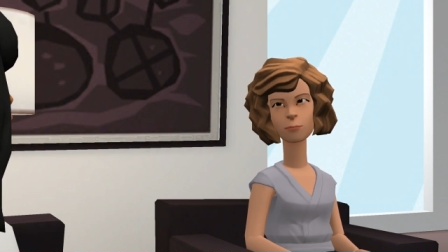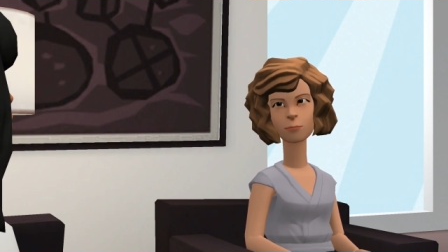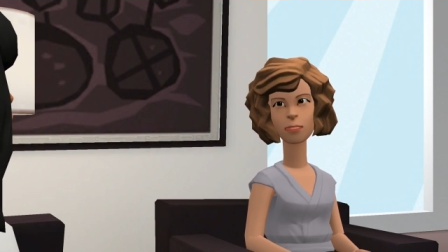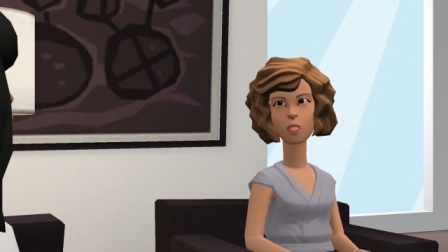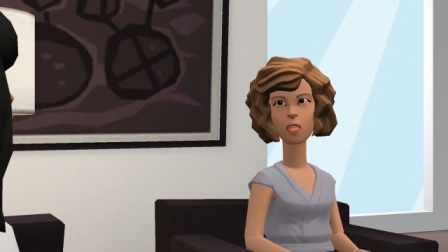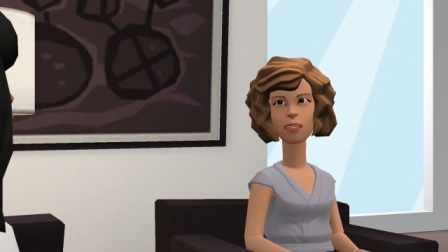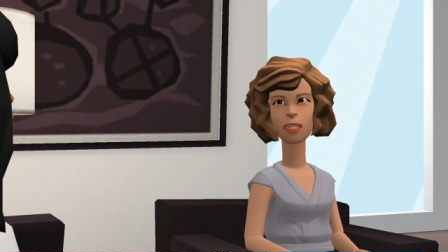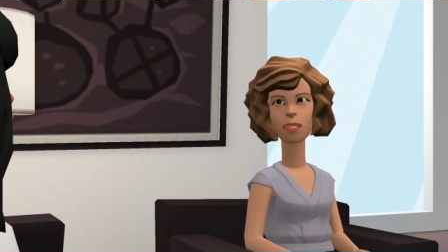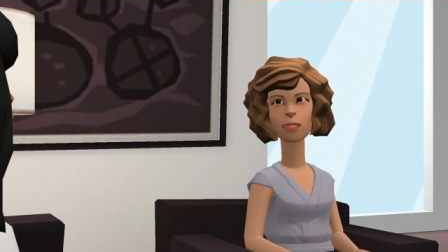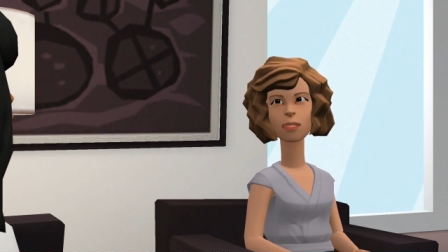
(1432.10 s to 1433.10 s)
The law of
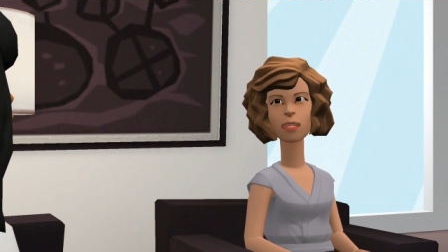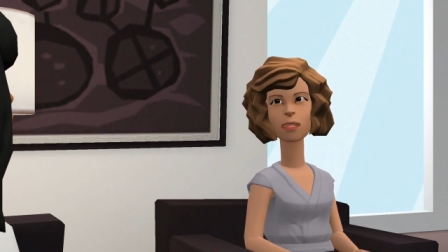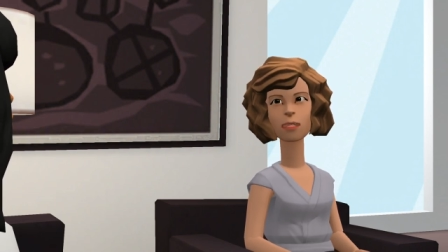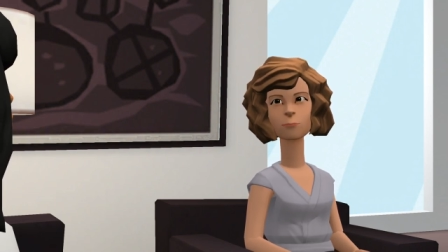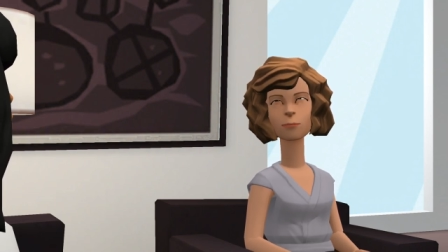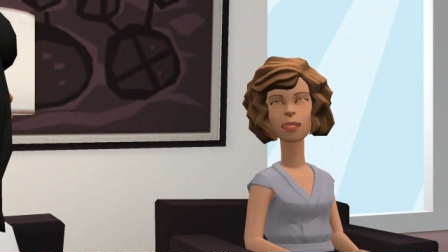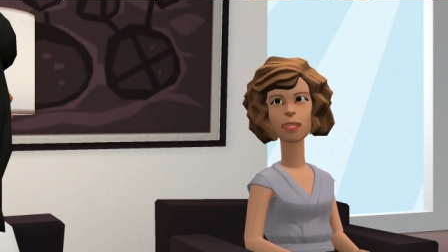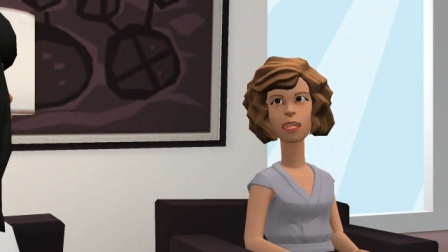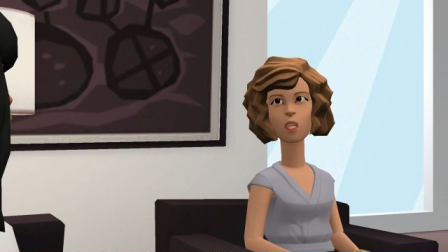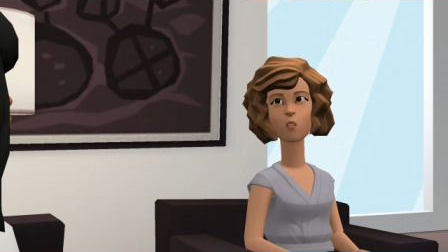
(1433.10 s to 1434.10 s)
attraction has been
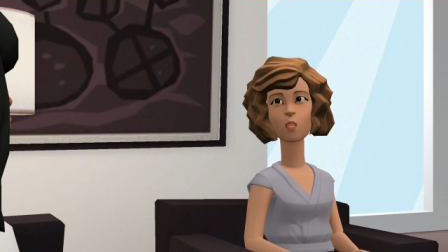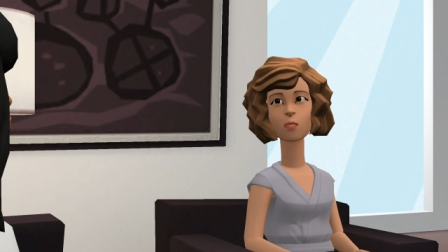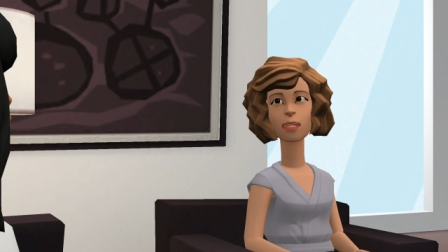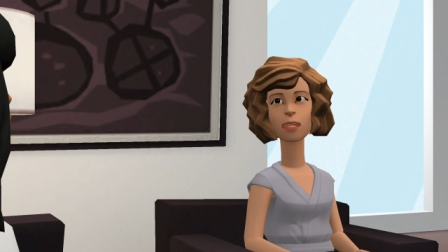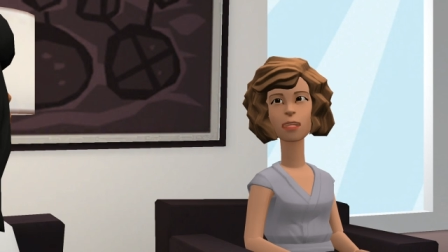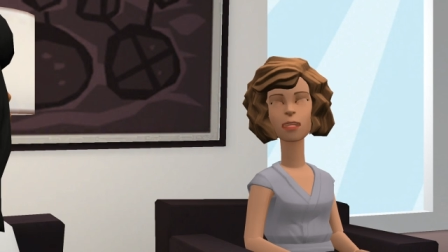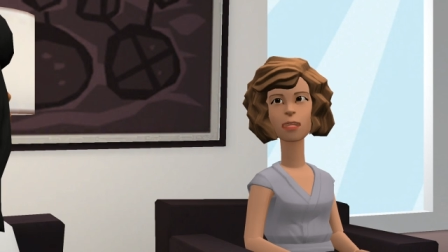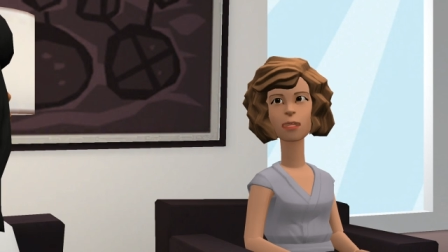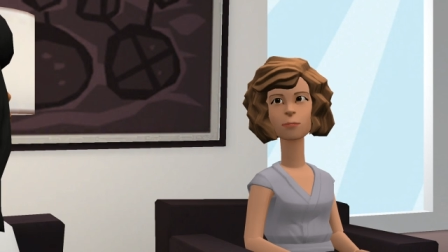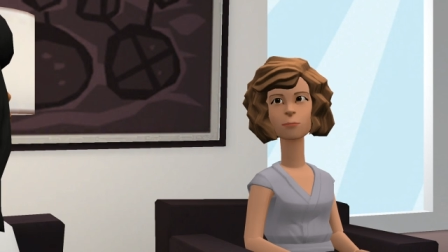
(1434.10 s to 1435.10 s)
around for
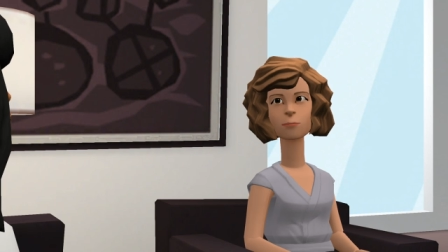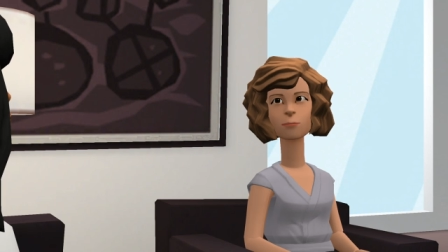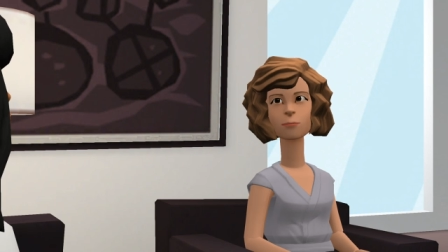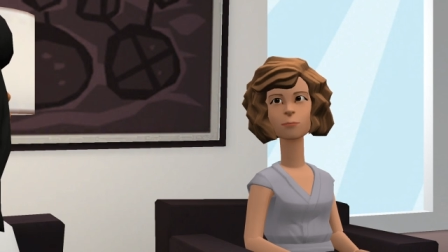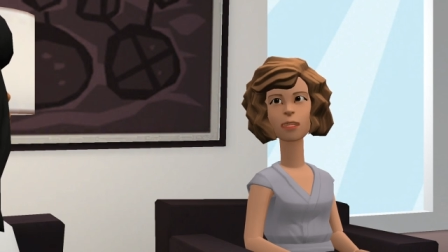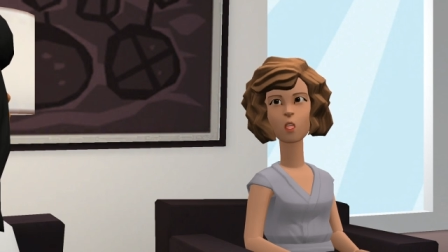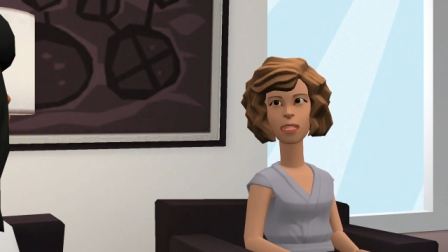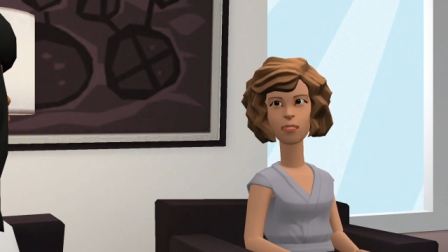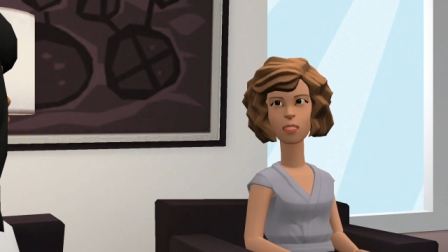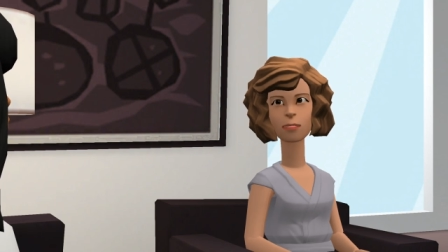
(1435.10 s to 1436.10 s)
centuries.
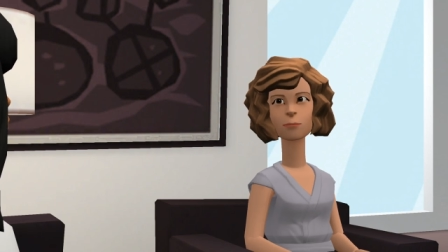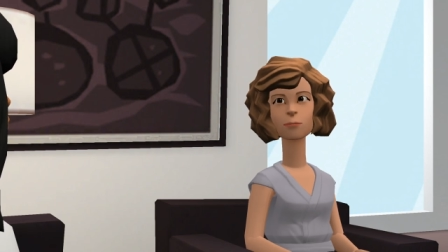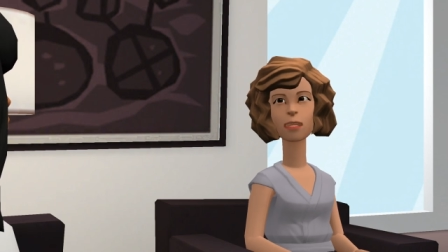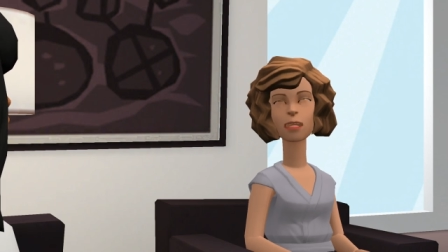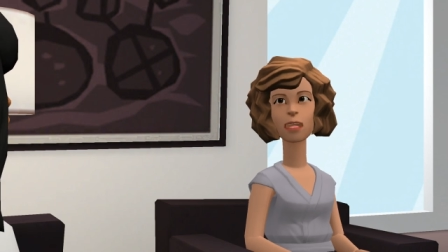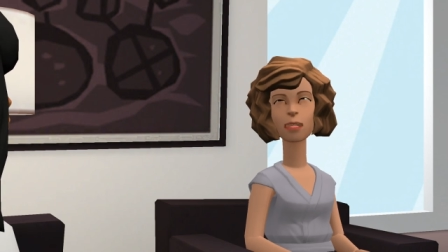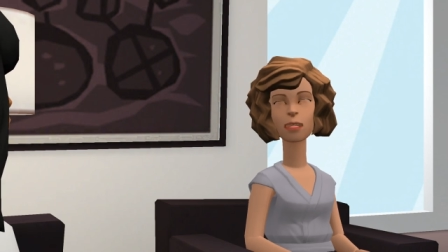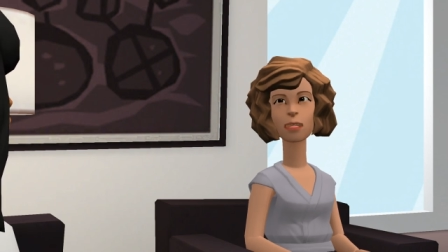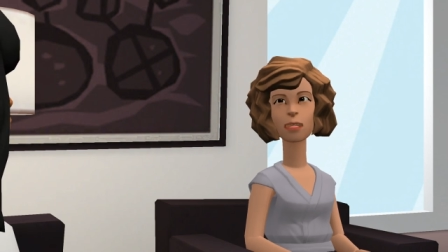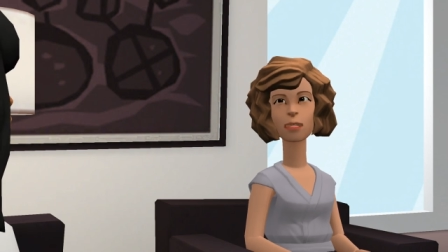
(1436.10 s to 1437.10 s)
However, its
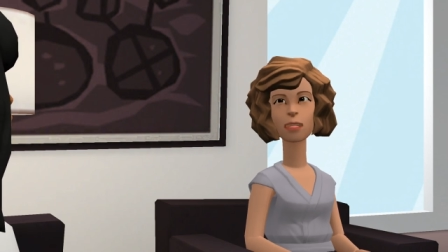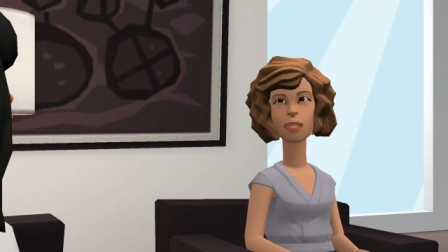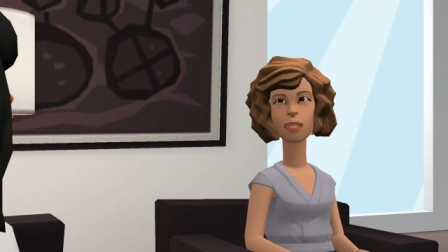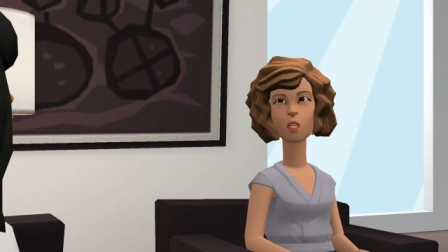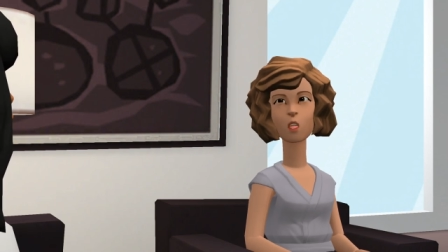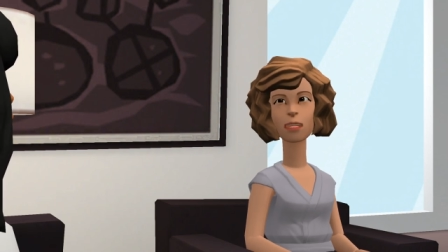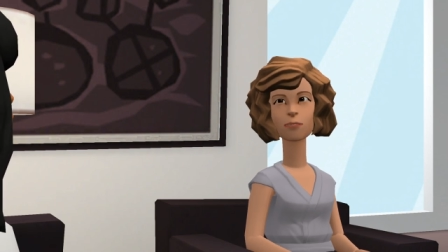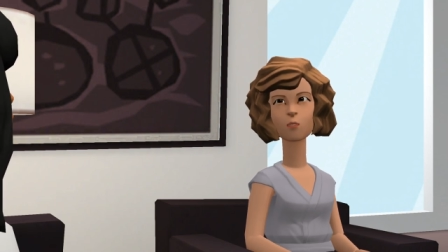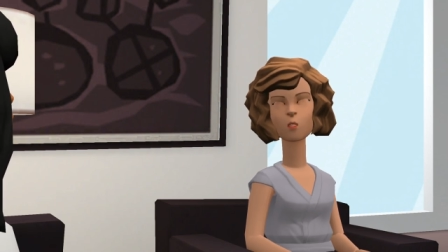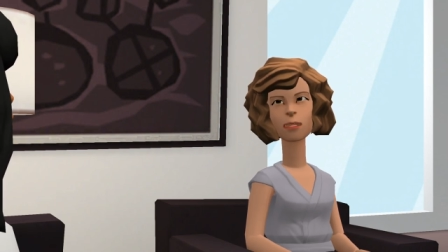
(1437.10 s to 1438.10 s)
teachings gained a lot
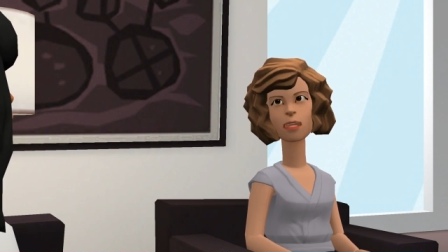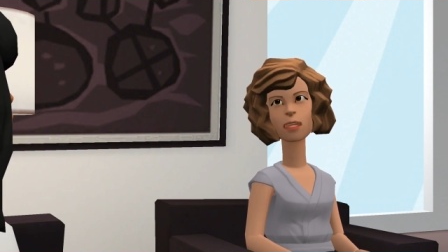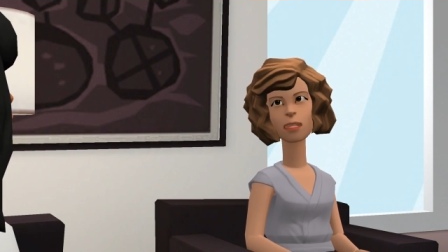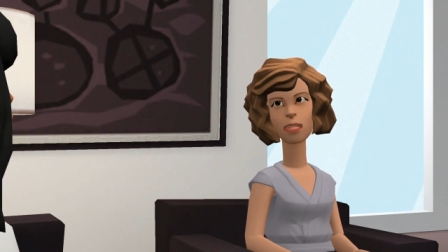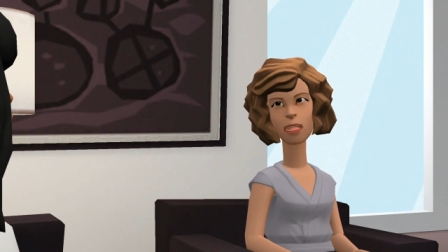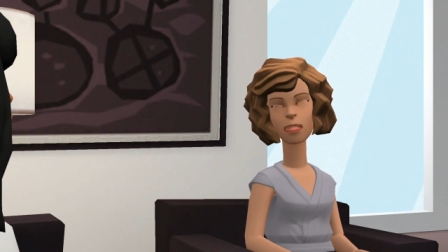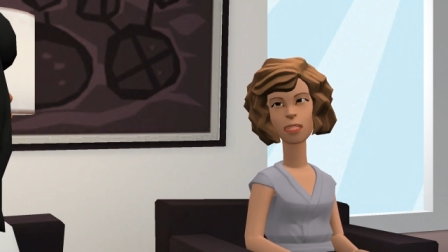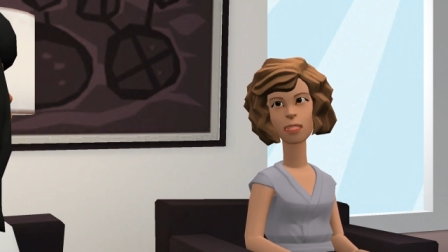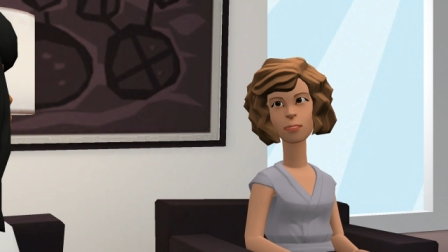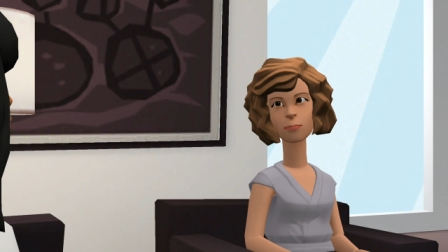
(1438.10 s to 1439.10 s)
of popularity
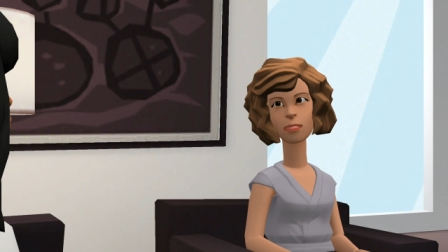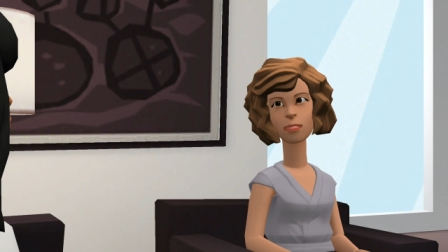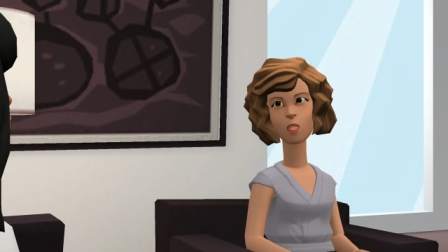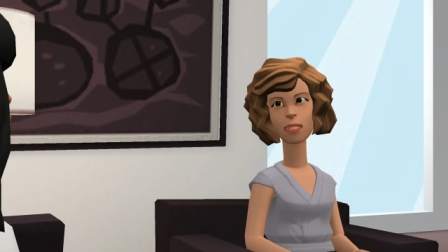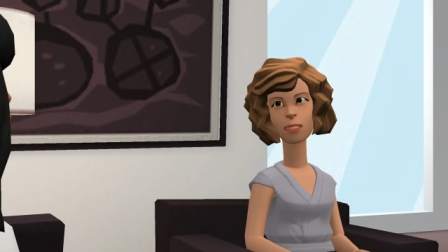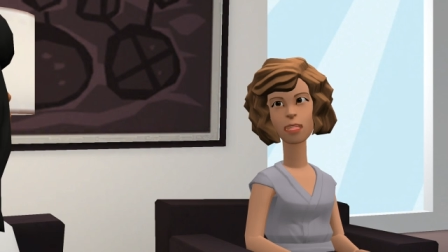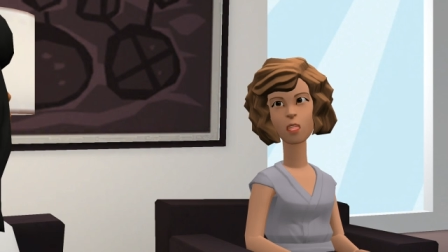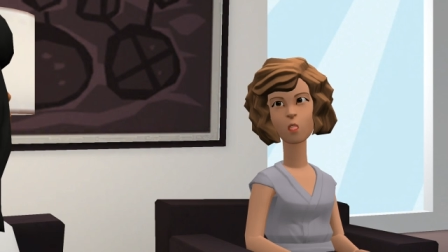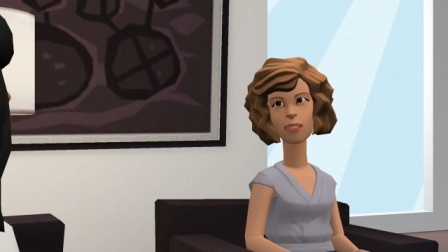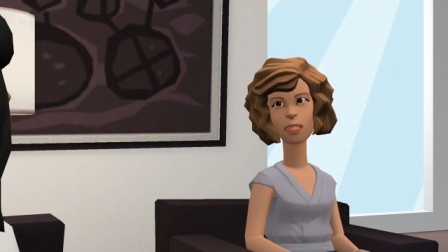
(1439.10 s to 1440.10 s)
dating back to the
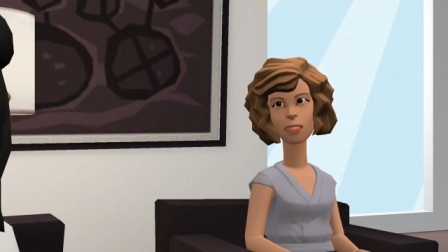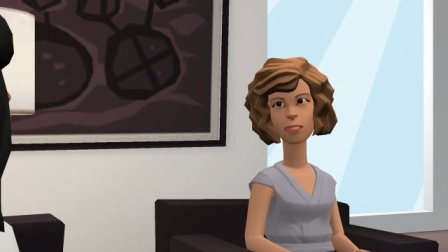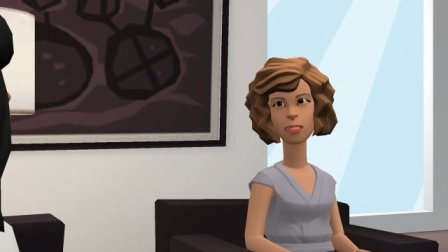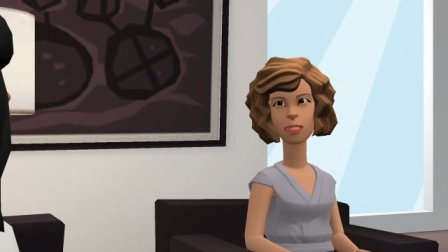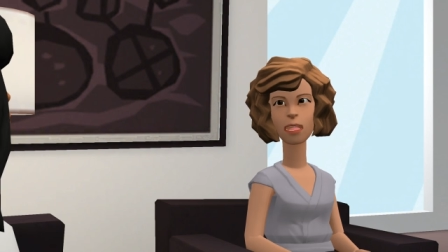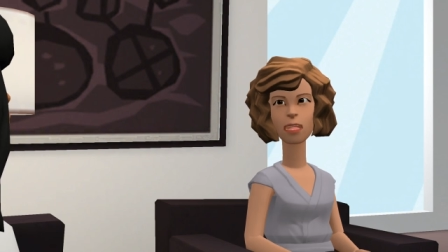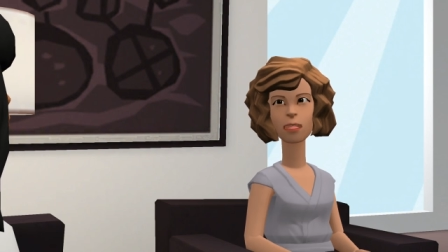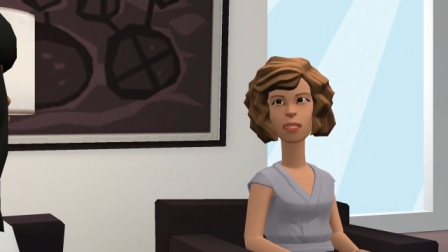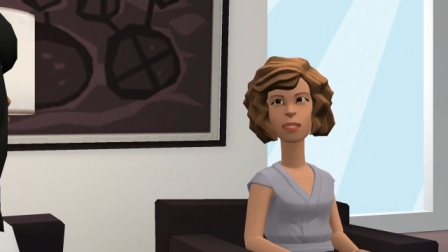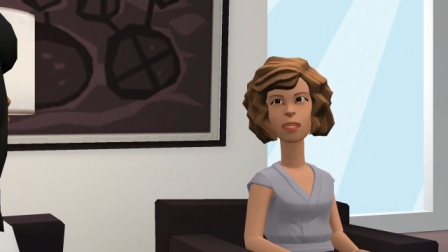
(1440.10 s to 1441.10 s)
start of the 19th
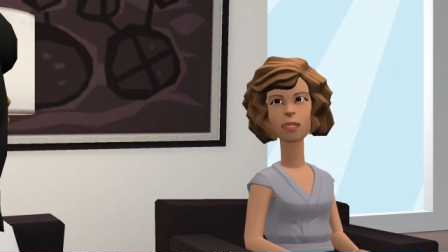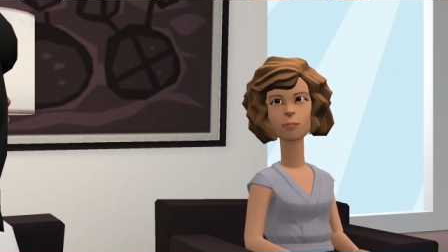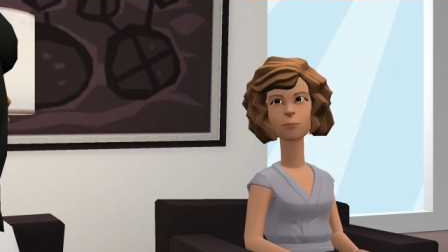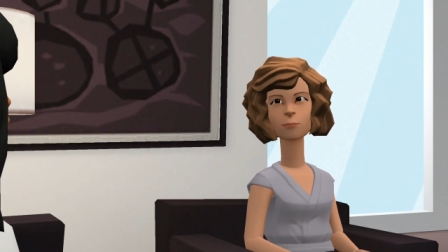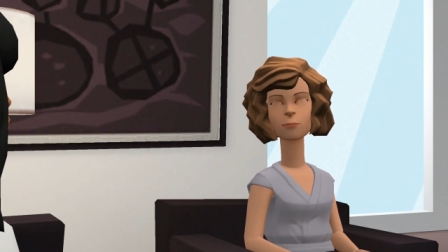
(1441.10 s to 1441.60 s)
century.